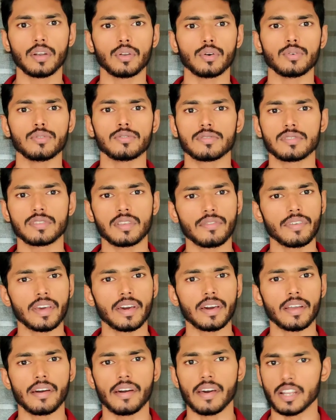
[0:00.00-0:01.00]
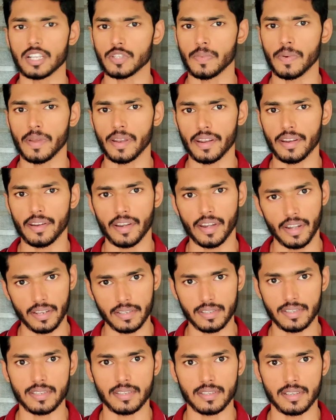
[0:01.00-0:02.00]
to severe respiratory
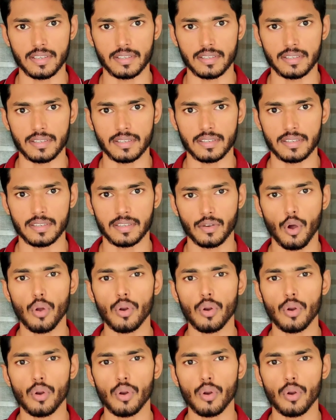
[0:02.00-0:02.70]
diseases.